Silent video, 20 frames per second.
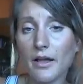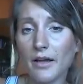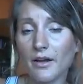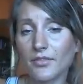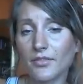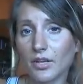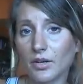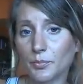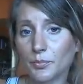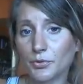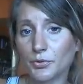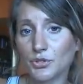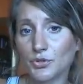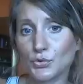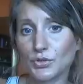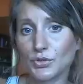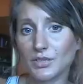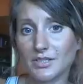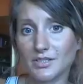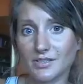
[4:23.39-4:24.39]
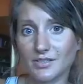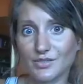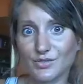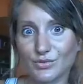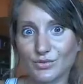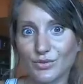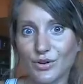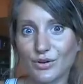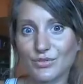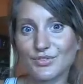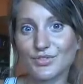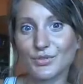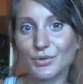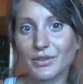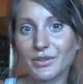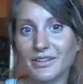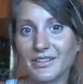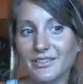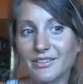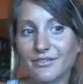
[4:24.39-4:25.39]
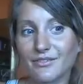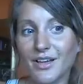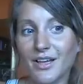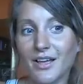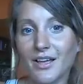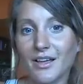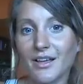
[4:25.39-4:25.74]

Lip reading: have that opportunity to also lead